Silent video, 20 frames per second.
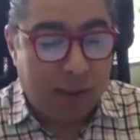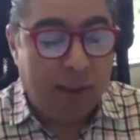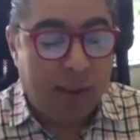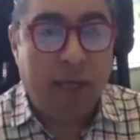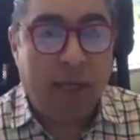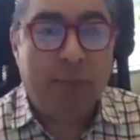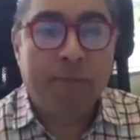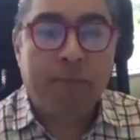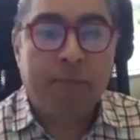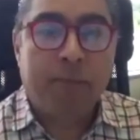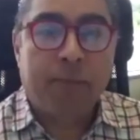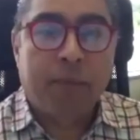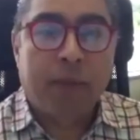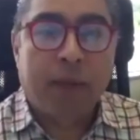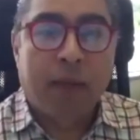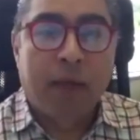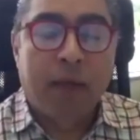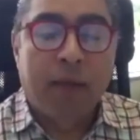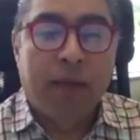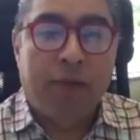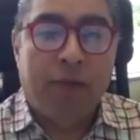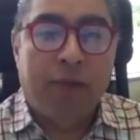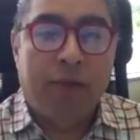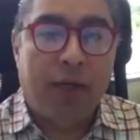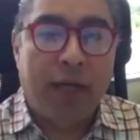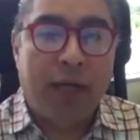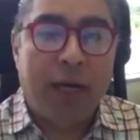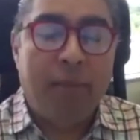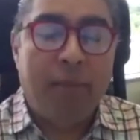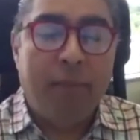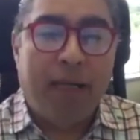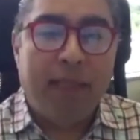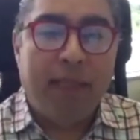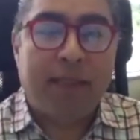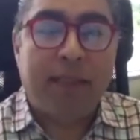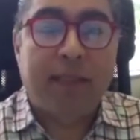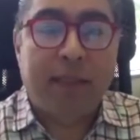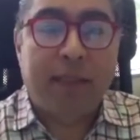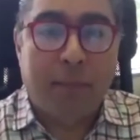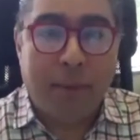Then the third element
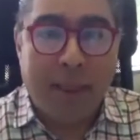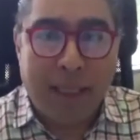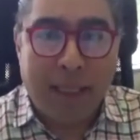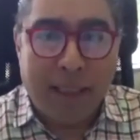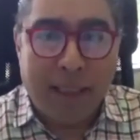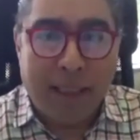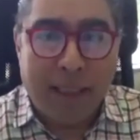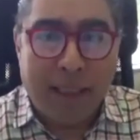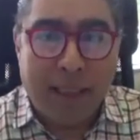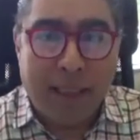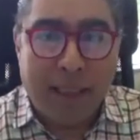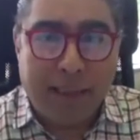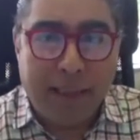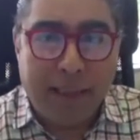is stability.